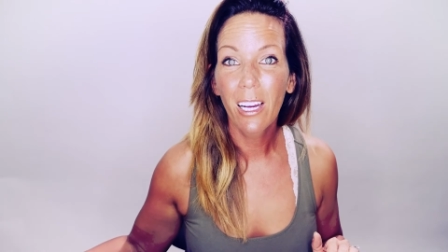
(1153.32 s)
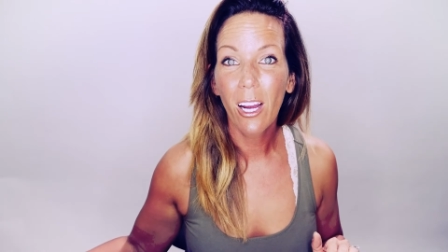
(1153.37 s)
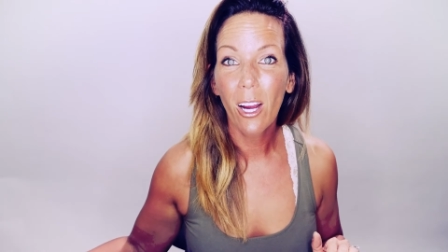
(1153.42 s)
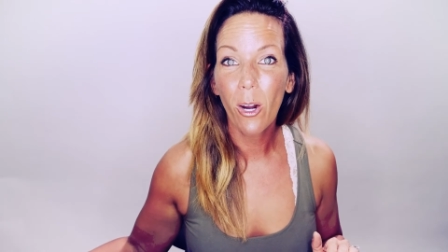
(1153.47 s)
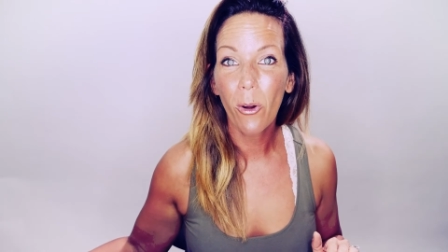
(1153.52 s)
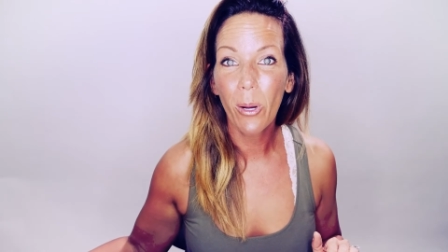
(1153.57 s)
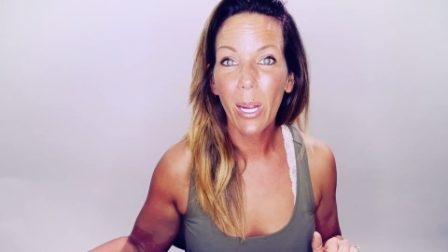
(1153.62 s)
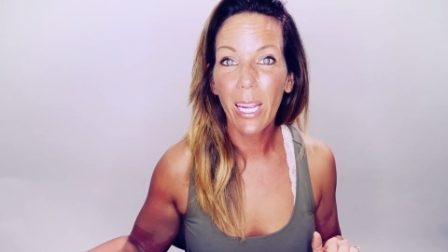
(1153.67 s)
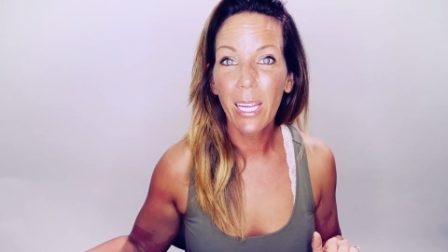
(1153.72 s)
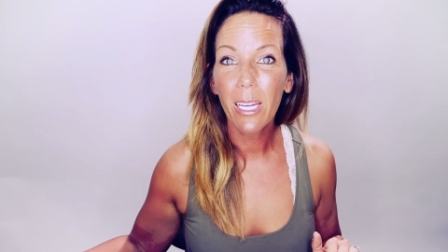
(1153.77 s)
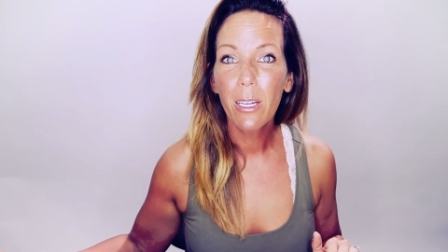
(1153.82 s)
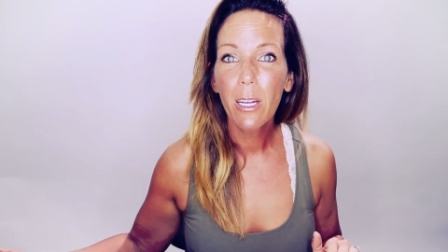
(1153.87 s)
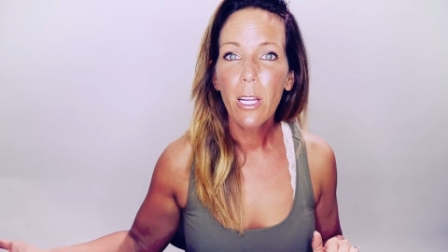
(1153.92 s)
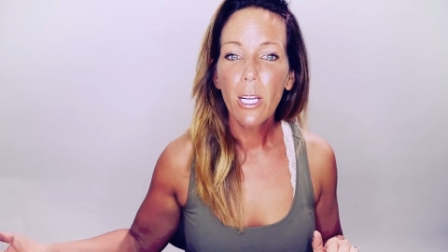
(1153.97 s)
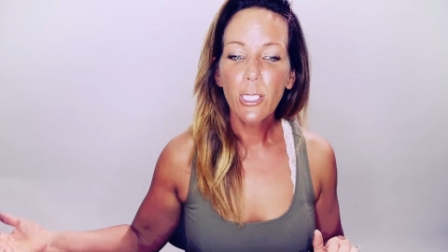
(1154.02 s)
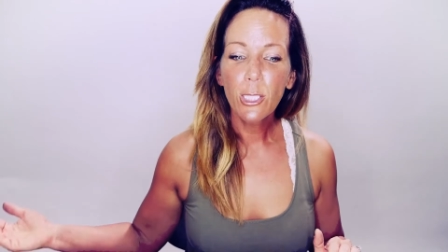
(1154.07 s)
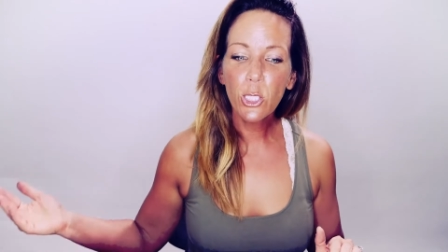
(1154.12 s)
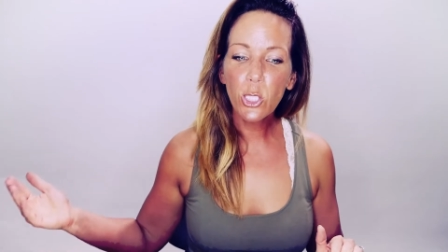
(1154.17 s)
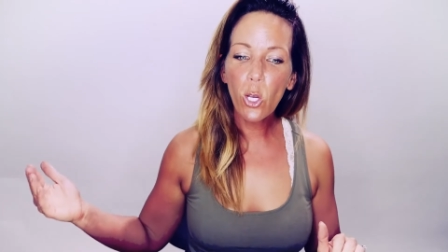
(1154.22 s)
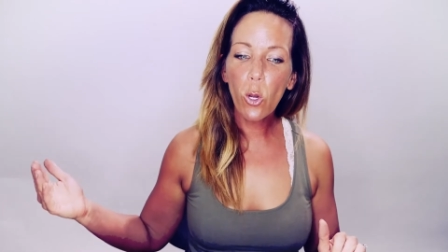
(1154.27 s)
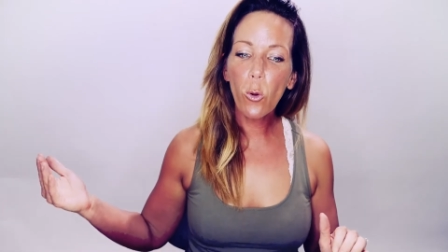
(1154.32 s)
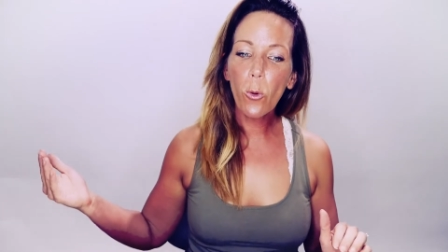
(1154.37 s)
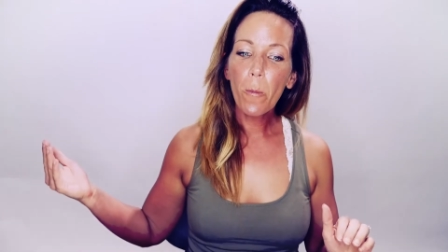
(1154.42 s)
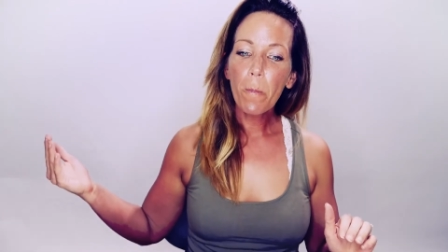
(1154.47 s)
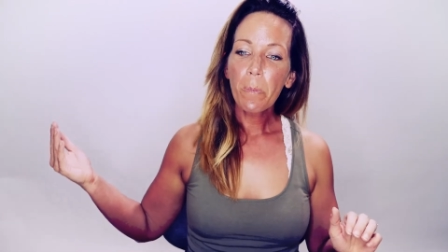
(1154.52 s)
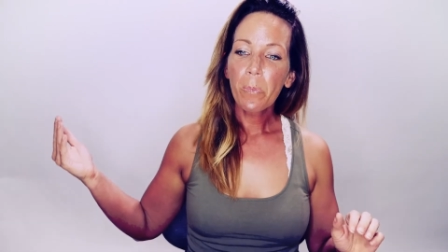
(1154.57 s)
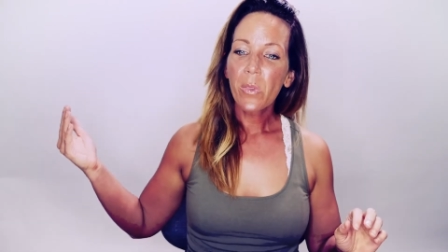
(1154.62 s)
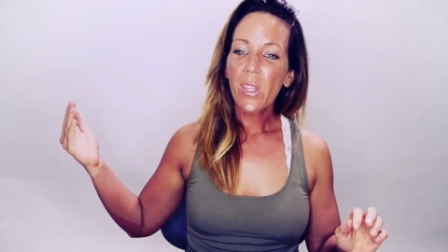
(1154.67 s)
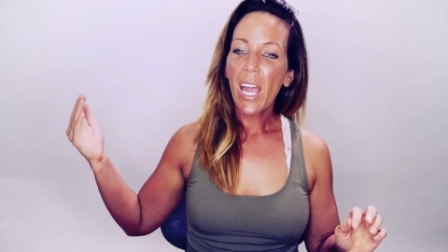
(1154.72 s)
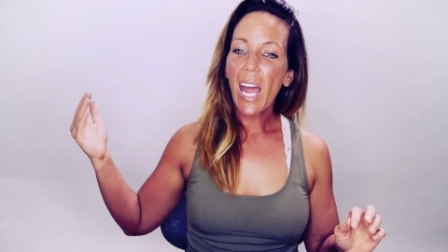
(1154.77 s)
all right?
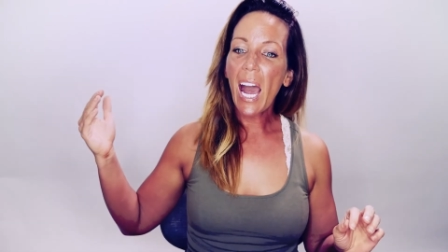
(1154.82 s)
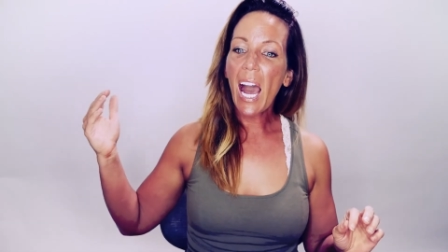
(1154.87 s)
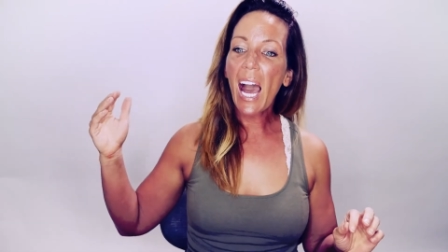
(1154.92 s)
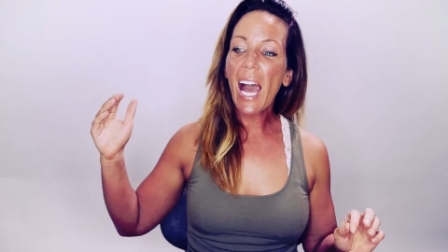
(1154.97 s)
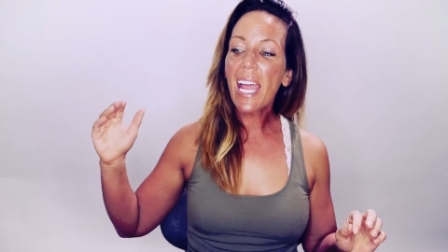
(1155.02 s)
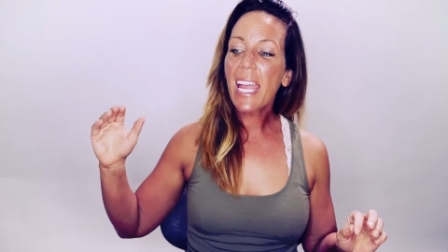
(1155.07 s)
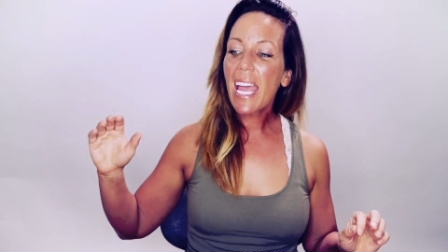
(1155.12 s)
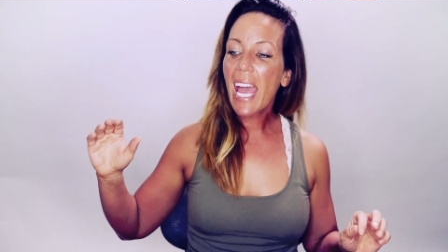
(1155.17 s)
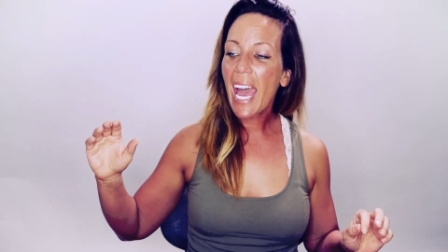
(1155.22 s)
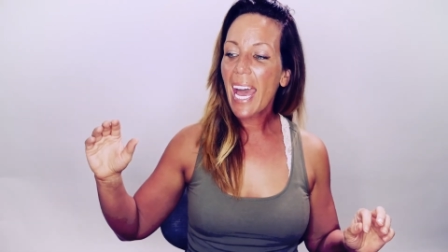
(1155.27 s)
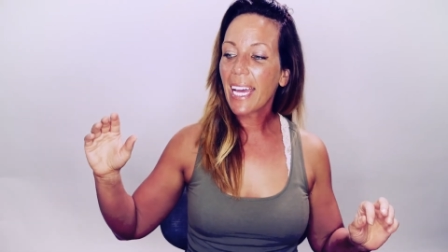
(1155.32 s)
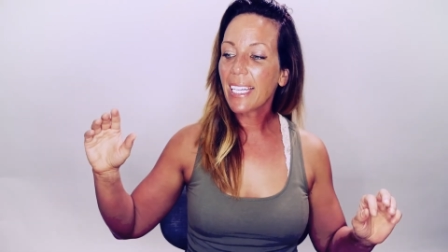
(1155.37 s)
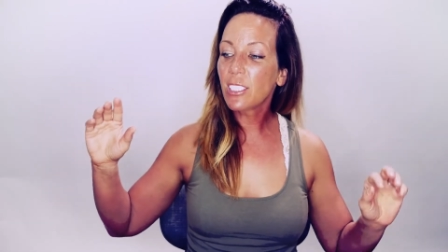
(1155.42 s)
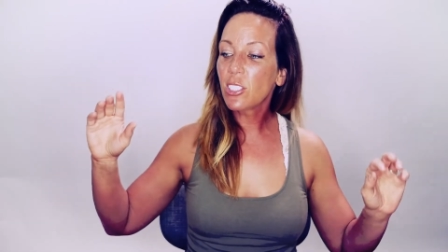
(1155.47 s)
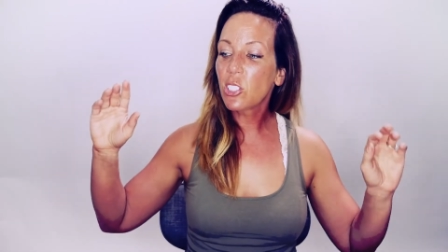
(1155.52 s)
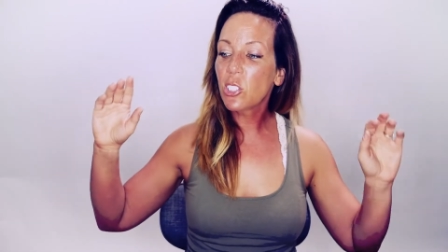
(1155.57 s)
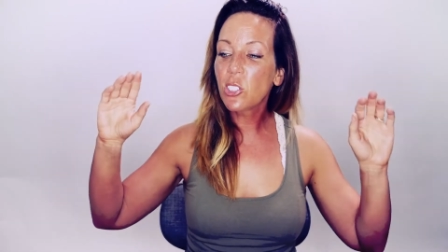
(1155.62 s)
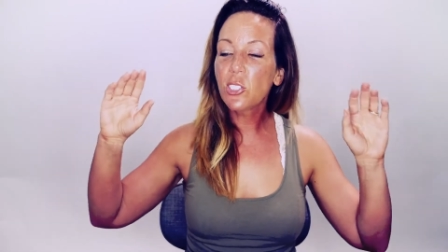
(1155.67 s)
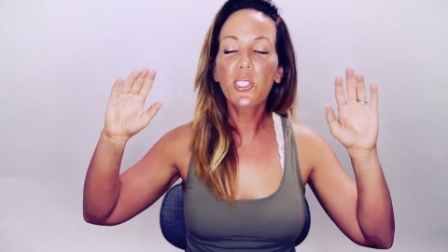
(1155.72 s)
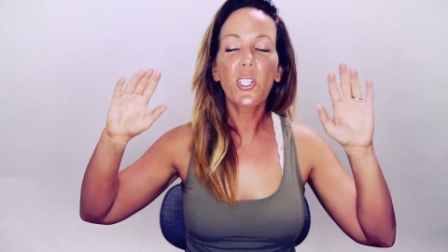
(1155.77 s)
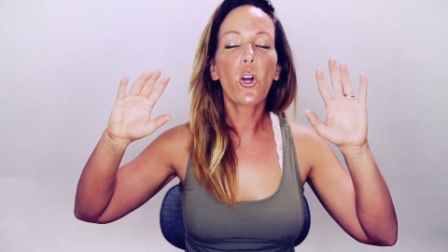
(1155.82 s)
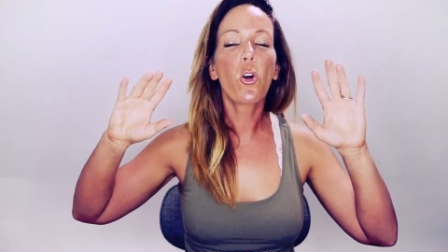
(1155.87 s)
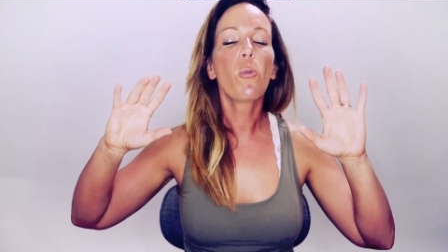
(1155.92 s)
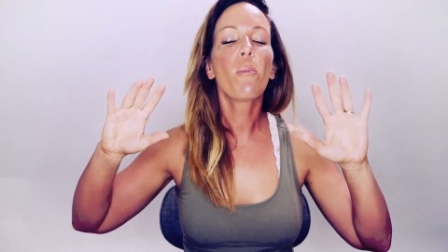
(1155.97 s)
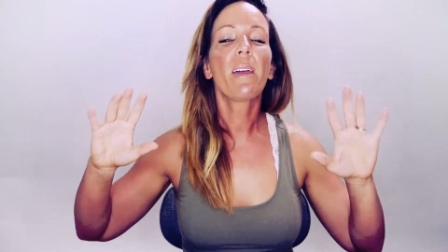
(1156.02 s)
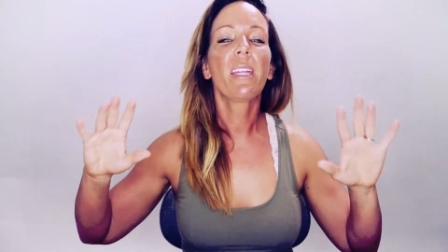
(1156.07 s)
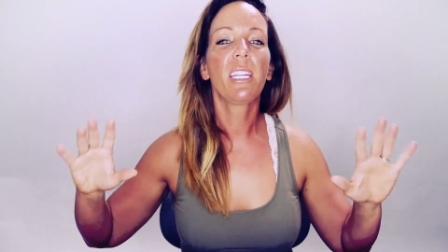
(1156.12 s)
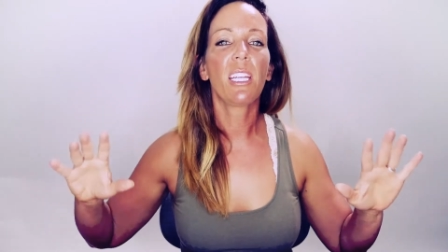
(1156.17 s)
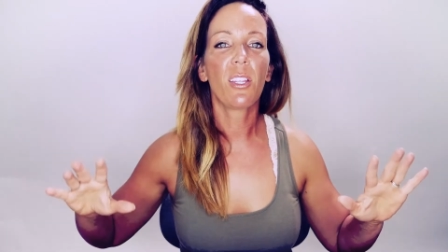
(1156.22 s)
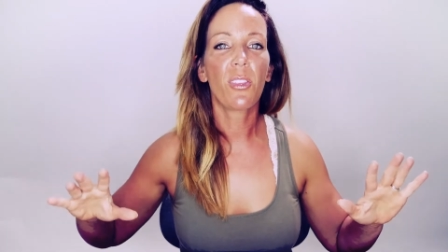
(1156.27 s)
So I had so
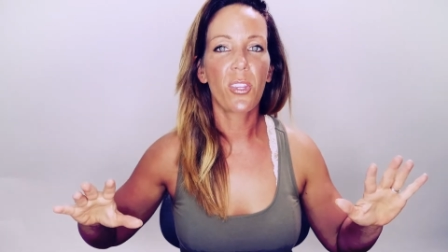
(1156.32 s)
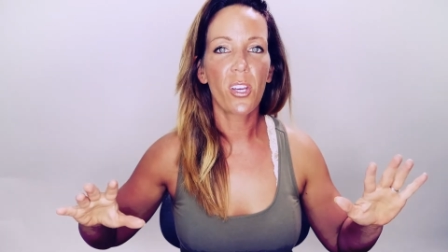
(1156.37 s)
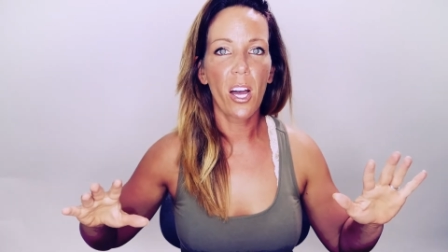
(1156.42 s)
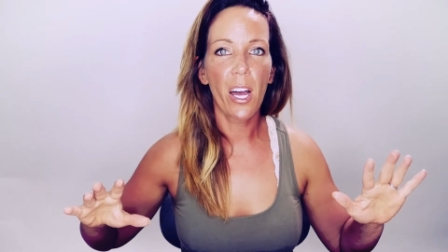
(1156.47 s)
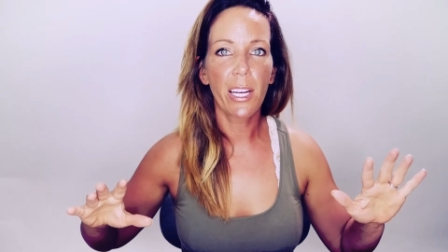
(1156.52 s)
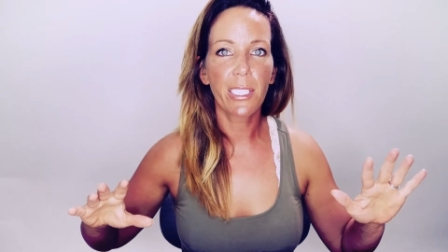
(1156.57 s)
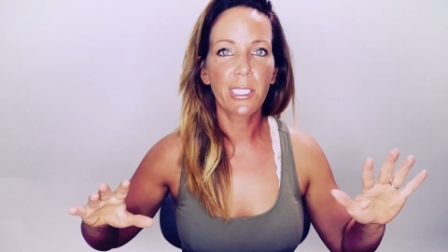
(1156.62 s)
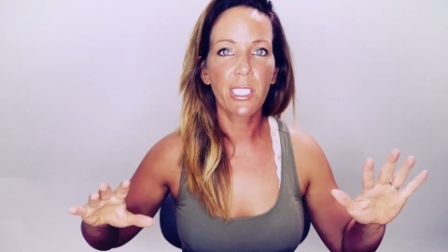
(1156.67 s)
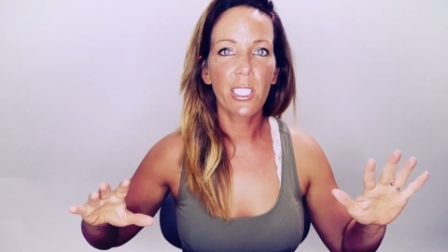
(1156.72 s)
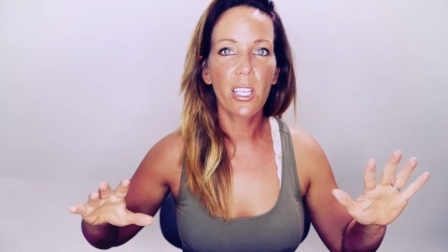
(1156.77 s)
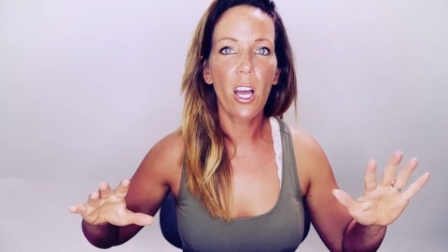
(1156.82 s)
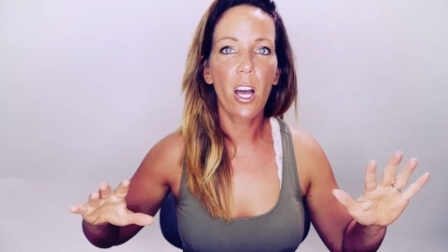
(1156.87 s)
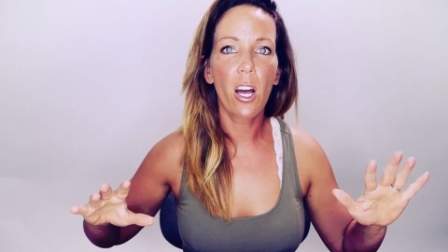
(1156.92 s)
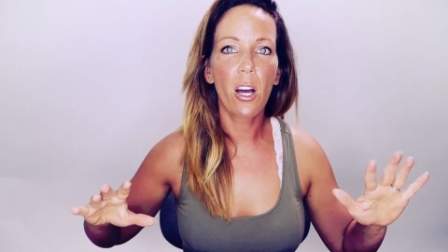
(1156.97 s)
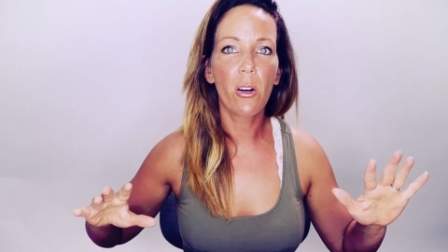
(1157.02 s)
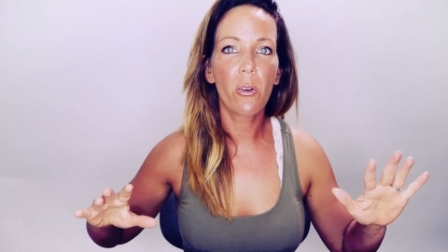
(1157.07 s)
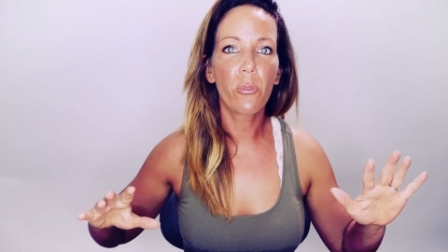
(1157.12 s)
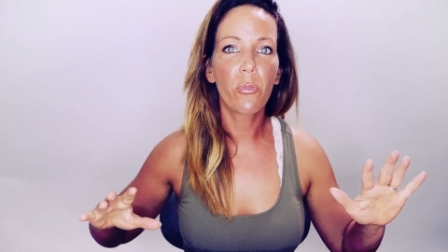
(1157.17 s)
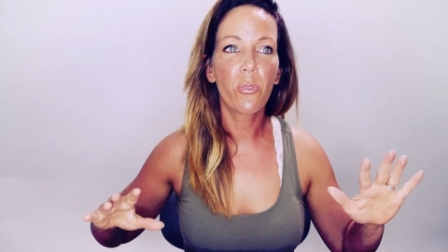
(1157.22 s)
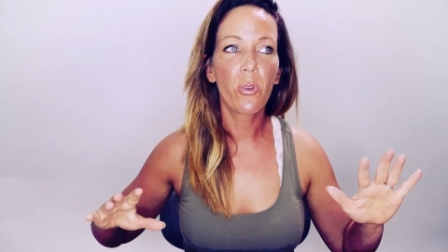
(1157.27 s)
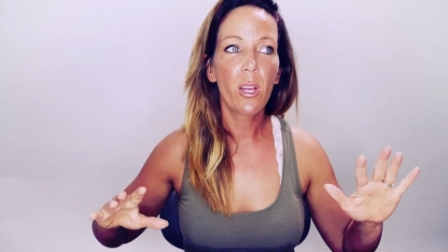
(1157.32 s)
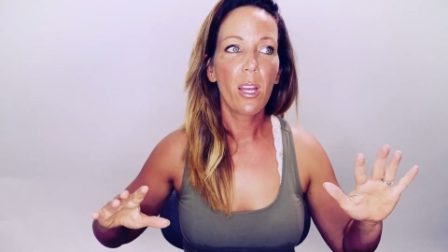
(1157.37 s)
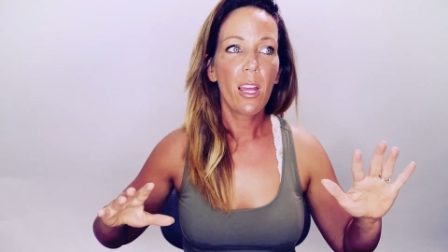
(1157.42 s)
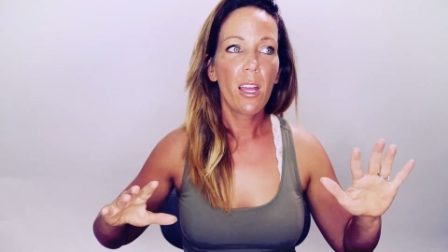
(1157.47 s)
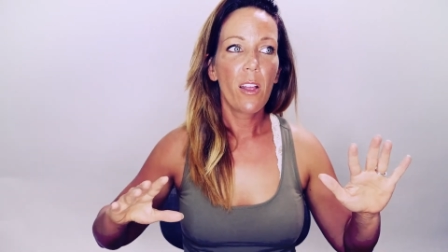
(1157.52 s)
many thoughts of